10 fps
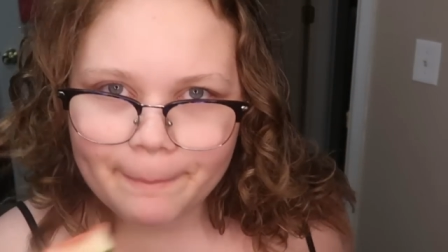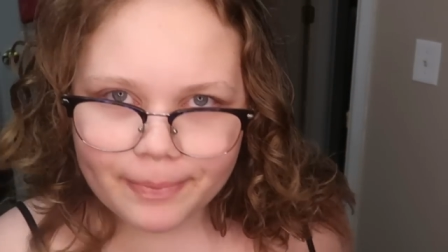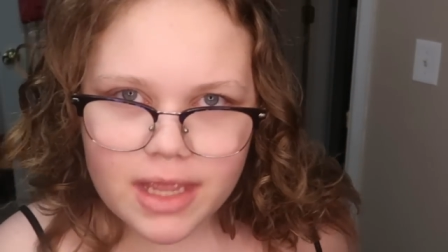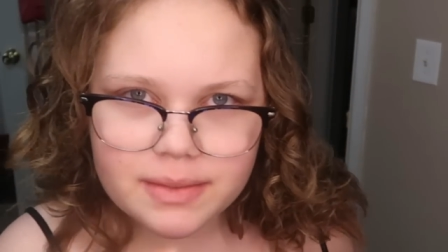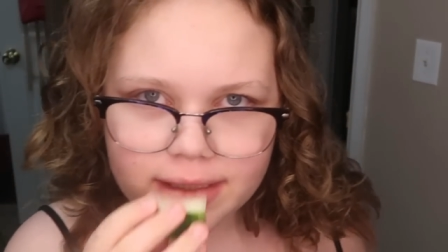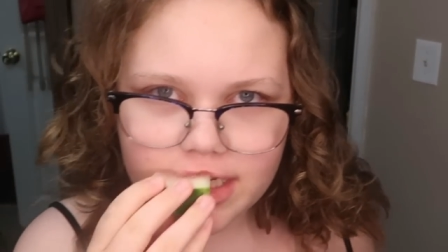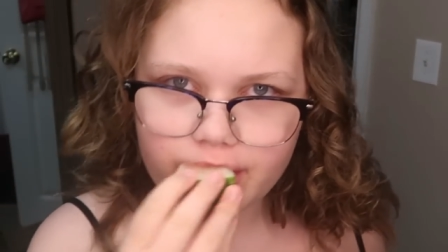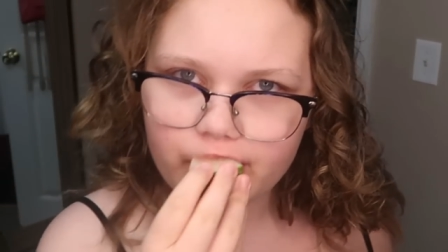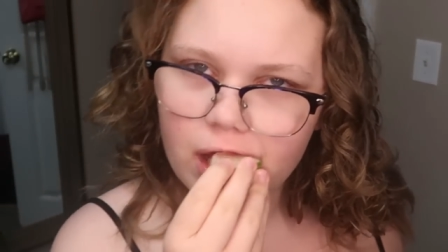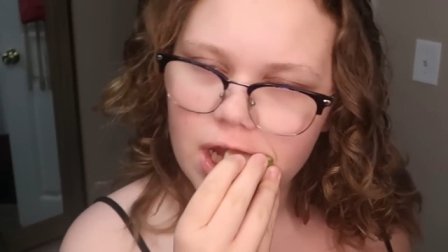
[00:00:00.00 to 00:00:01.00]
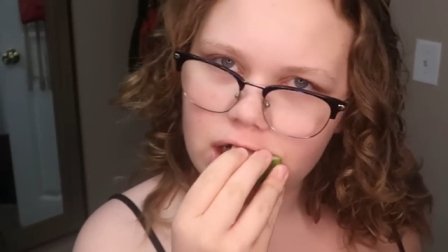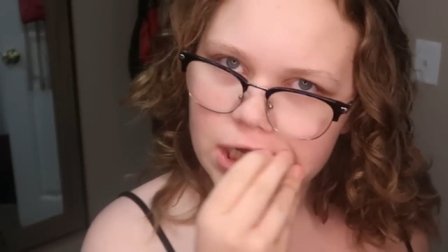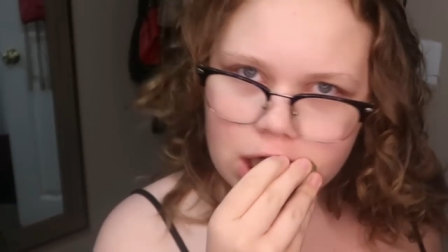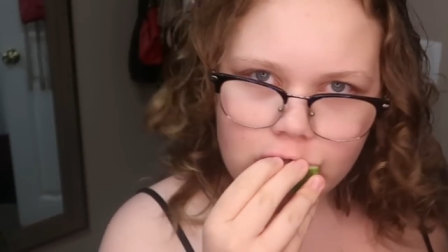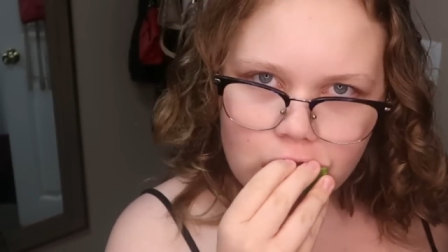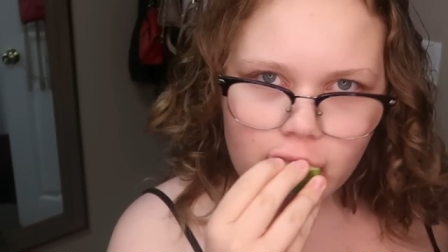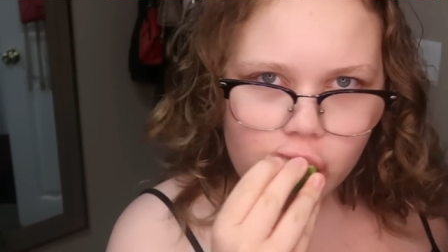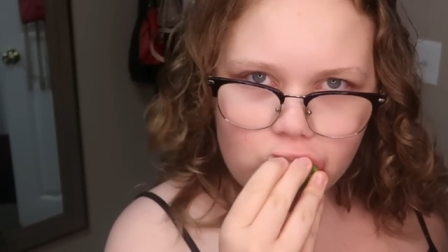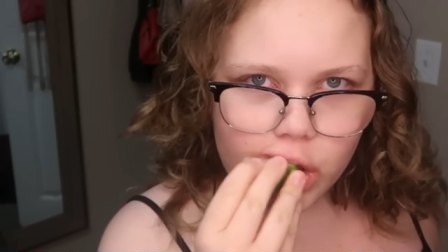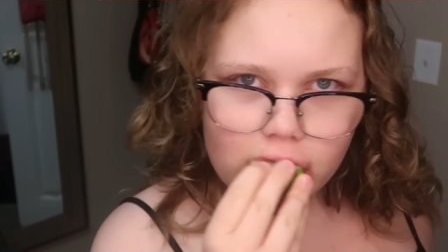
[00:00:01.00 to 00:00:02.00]
That's my tip.
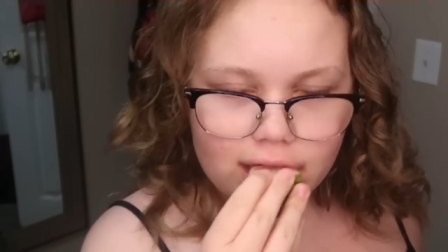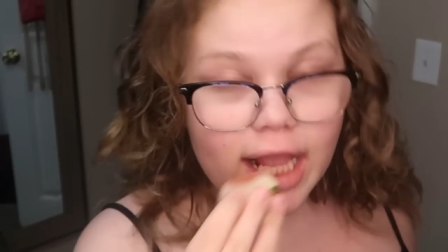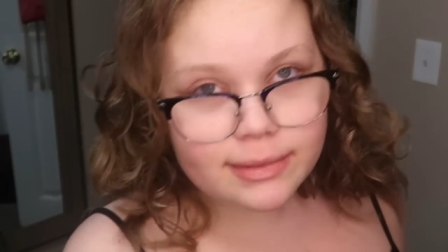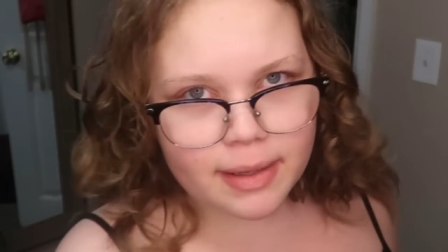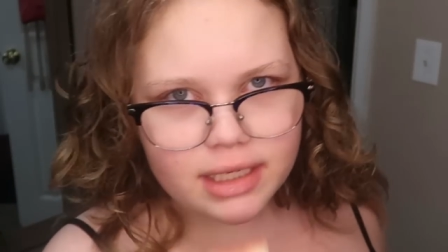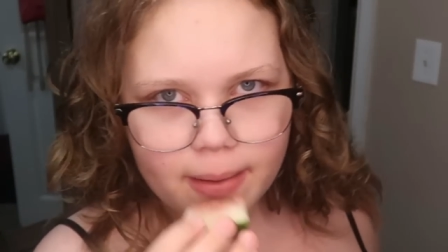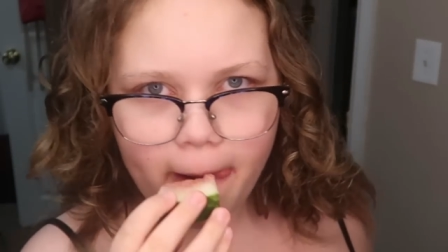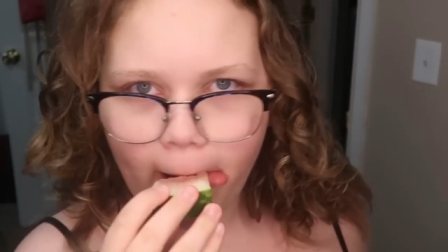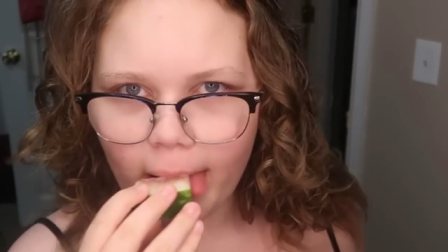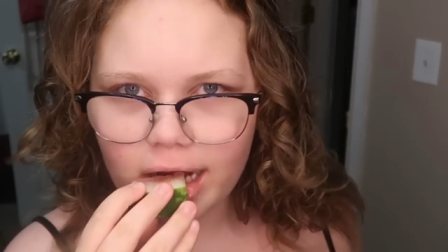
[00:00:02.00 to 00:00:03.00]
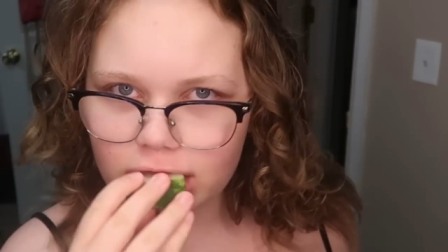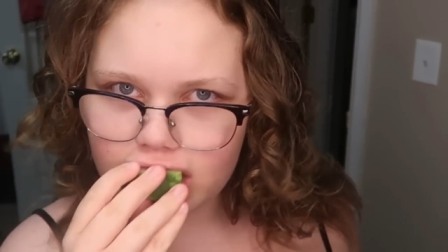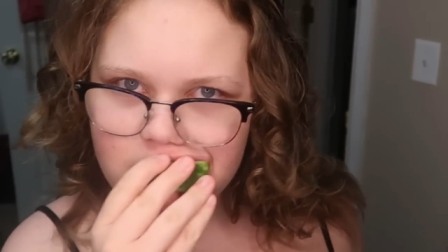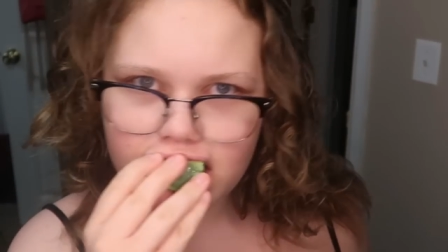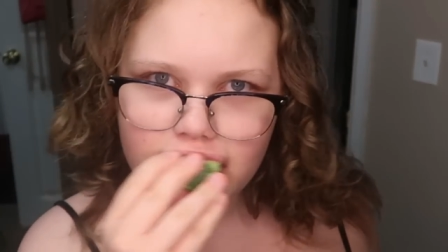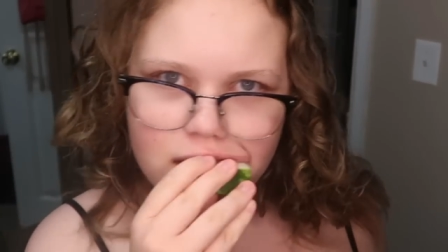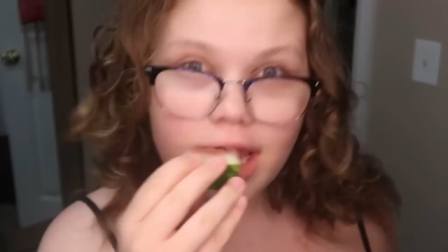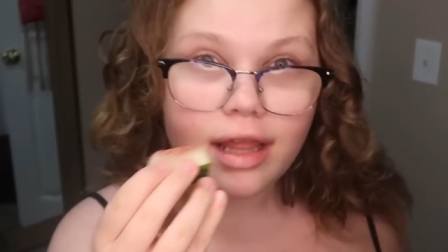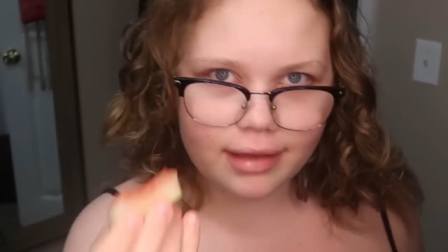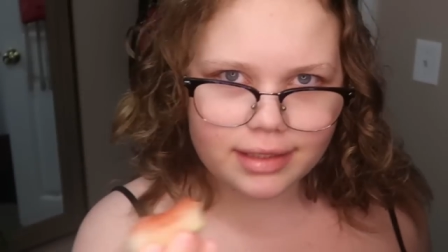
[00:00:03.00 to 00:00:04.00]
That's my tip.
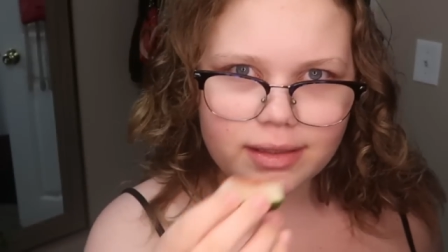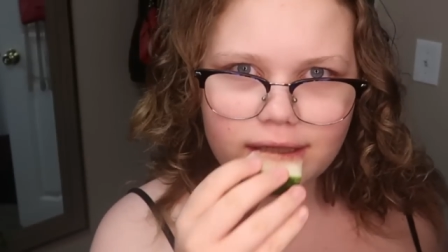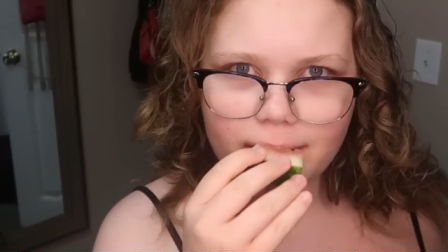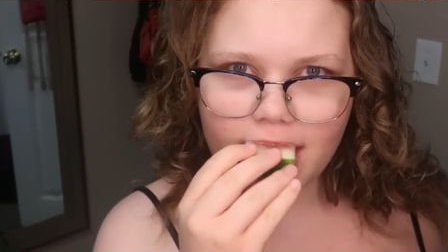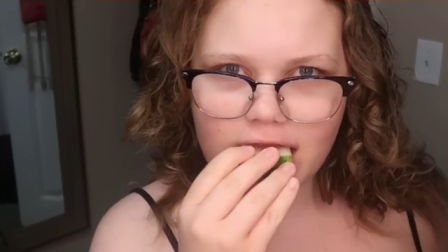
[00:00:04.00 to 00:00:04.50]
That's my tip.